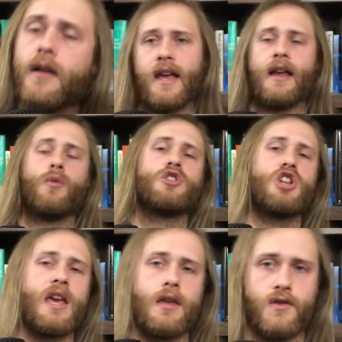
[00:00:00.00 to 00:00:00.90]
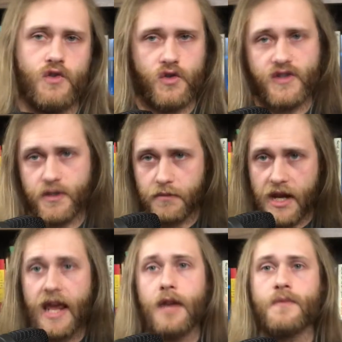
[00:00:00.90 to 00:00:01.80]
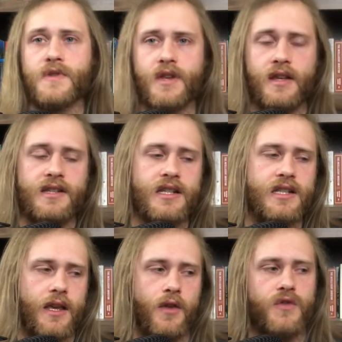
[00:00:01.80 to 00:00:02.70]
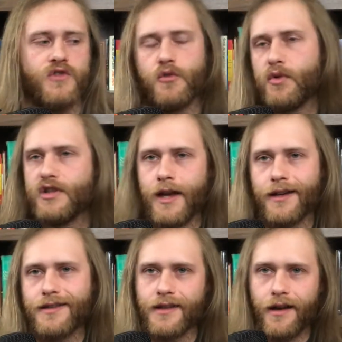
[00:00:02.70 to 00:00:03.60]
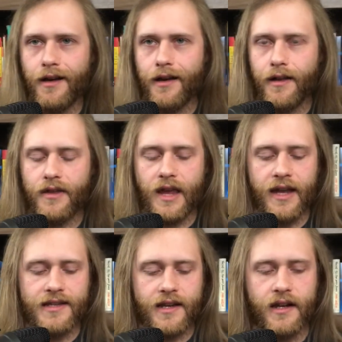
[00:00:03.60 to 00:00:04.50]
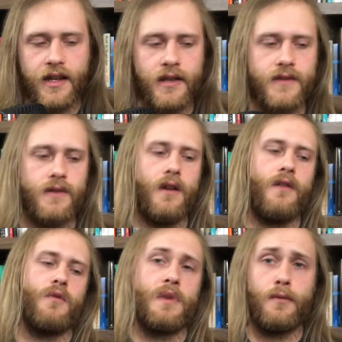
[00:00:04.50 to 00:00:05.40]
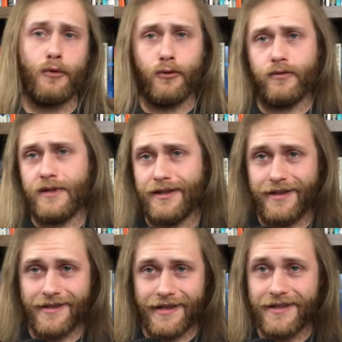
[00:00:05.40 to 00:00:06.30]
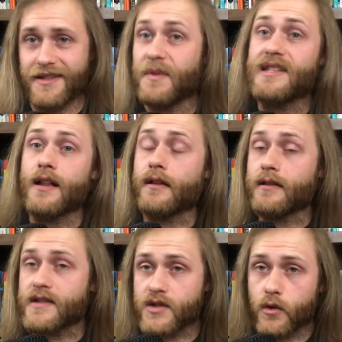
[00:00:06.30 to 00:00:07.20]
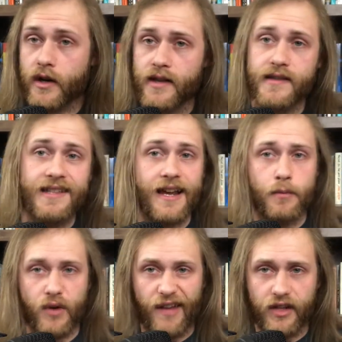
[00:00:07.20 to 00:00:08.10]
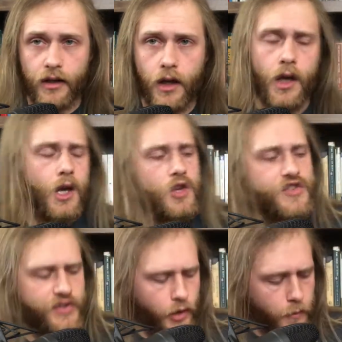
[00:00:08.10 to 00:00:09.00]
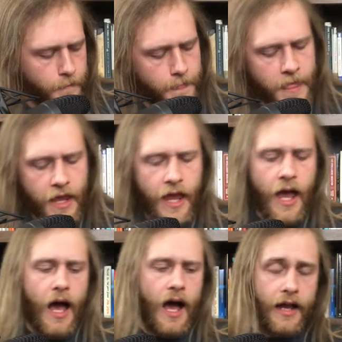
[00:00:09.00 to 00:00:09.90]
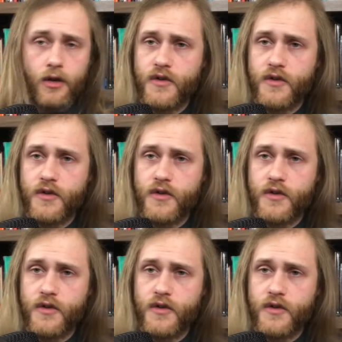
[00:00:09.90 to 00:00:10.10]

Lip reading: and I will change some names and details to protect the identities of the people who didn't consent to me telling this story because it's kind of private. So I knew